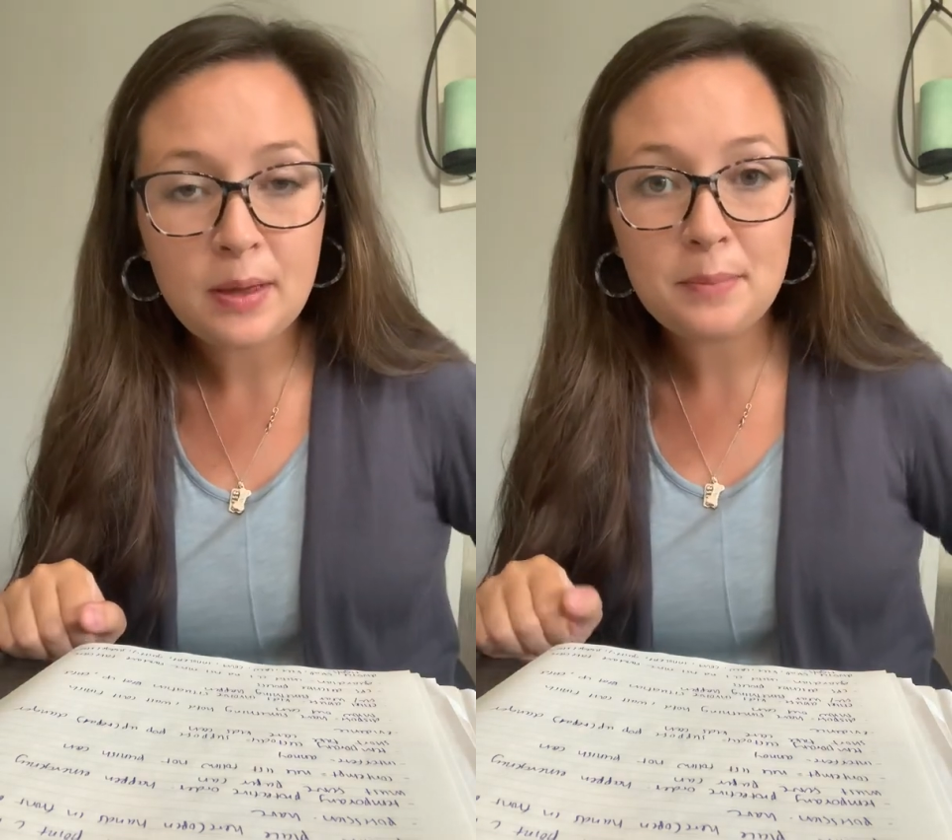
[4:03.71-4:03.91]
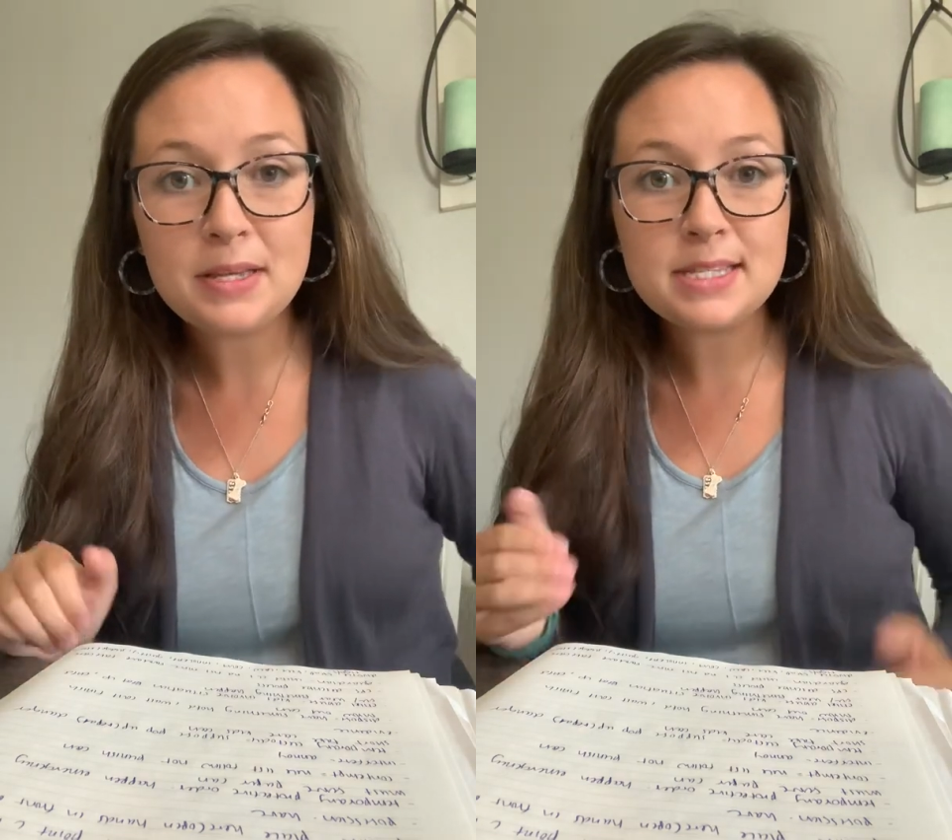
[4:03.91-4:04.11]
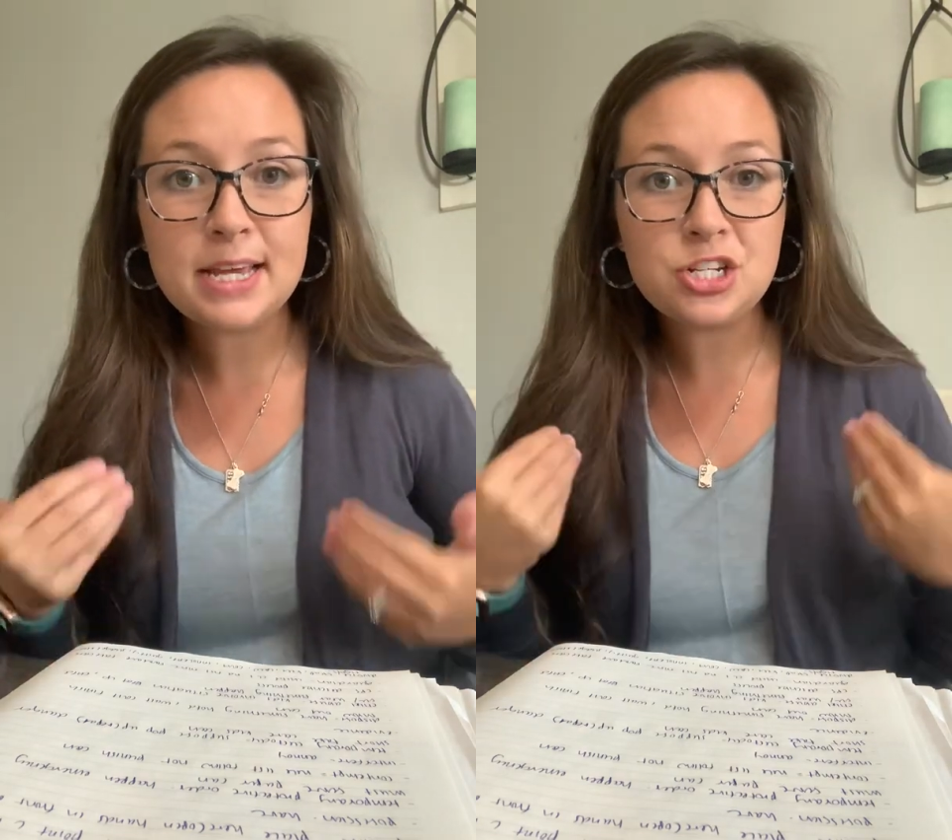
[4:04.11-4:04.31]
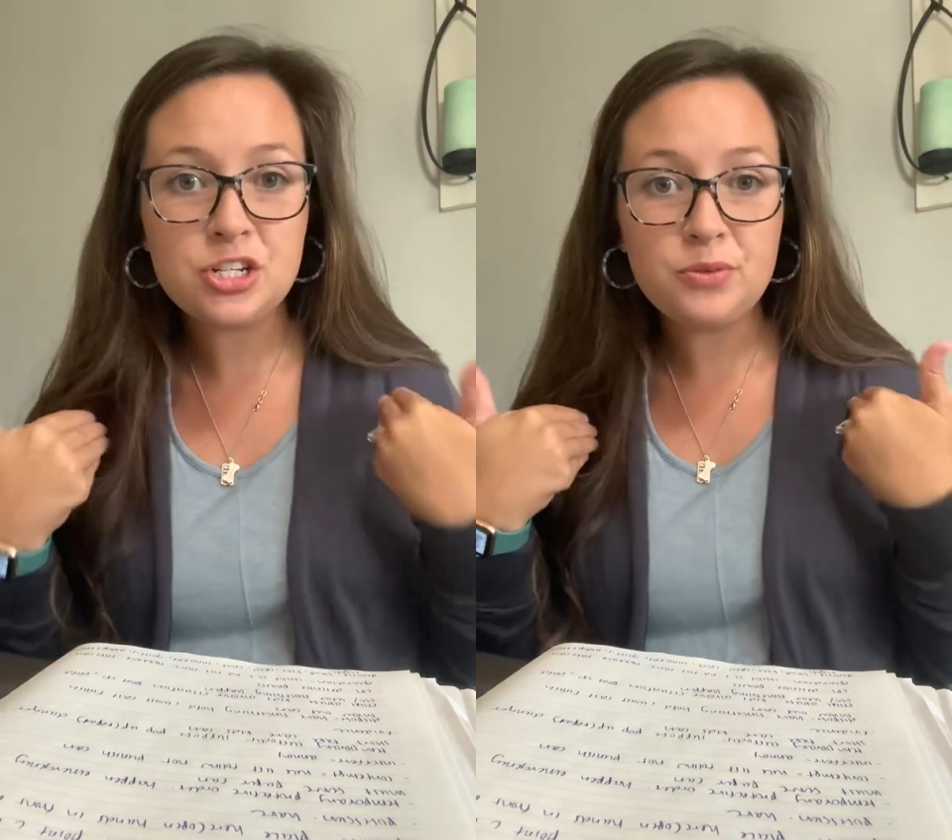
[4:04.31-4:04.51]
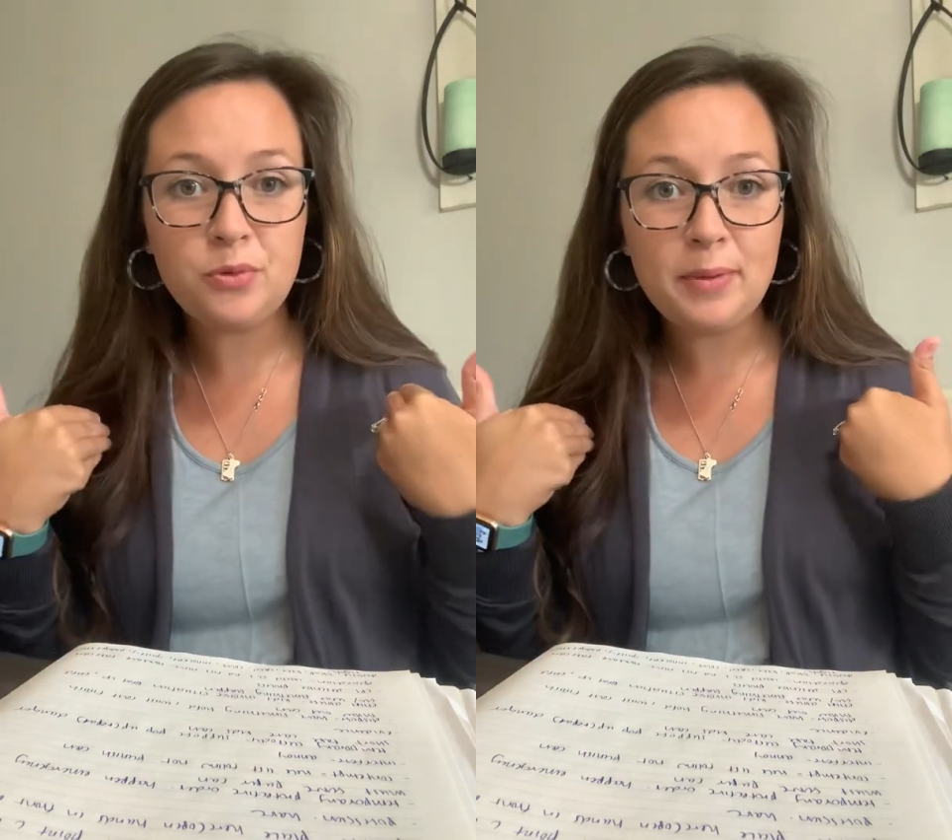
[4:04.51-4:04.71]

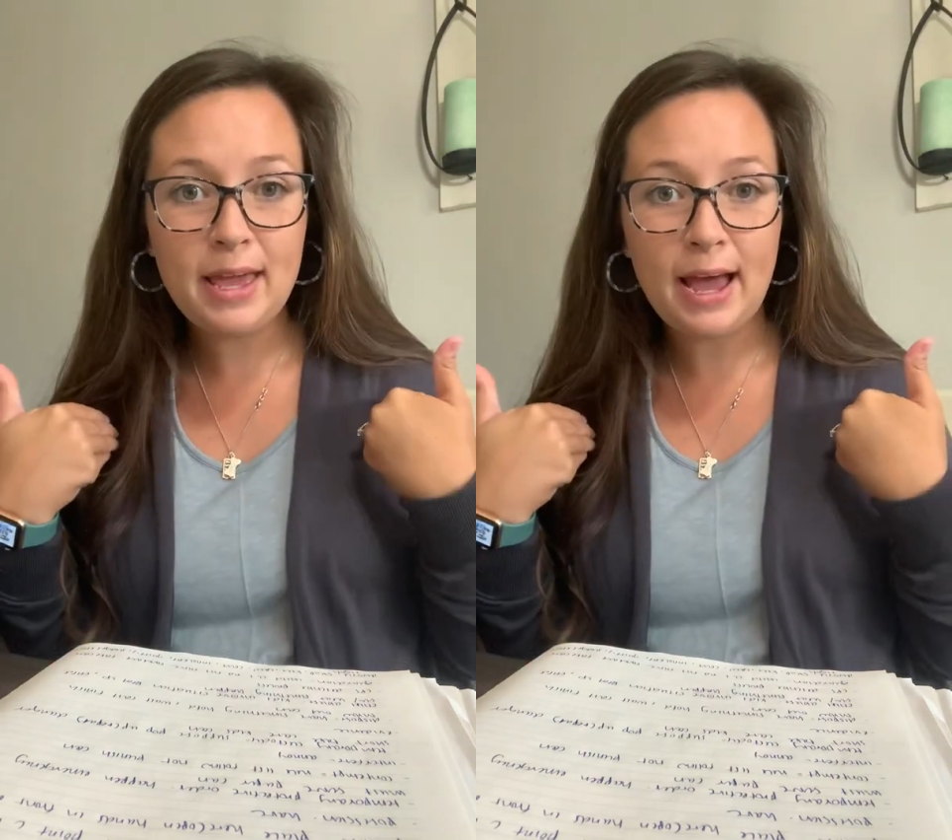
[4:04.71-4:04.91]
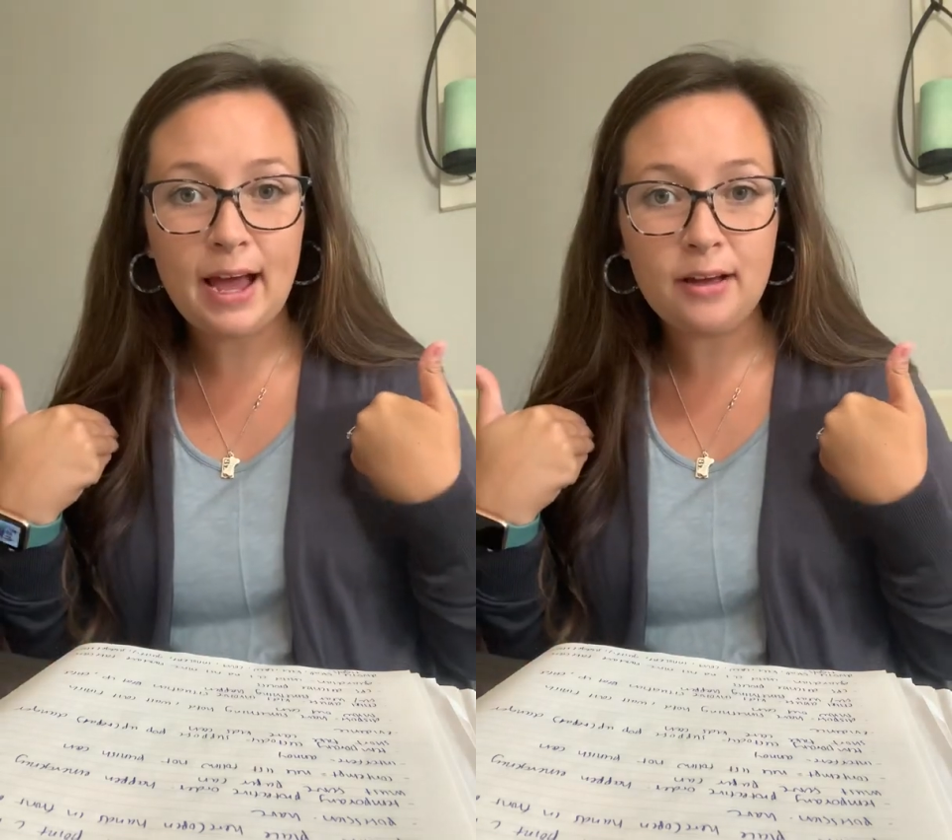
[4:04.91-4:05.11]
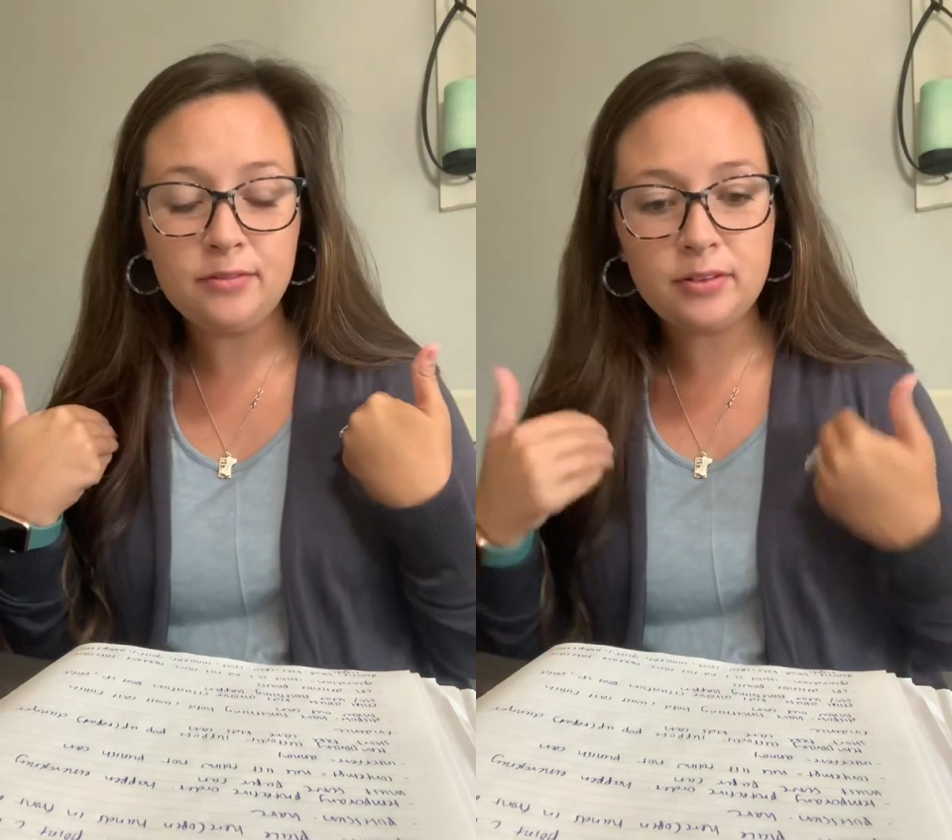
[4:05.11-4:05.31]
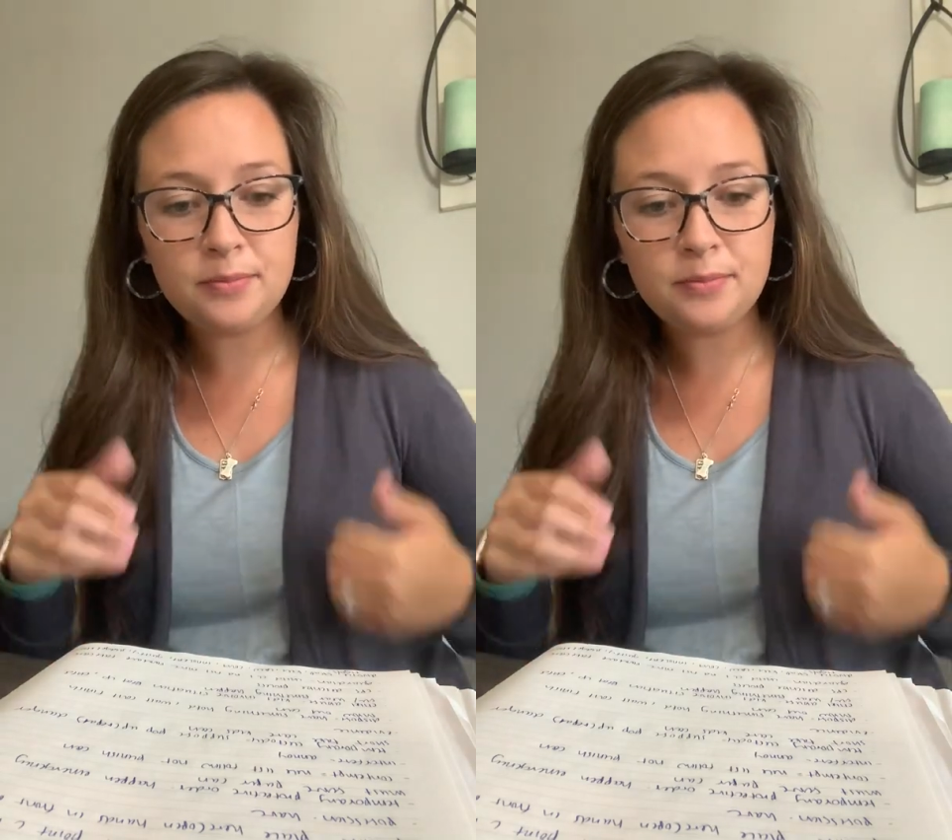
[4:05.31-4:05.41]
Possession will be have.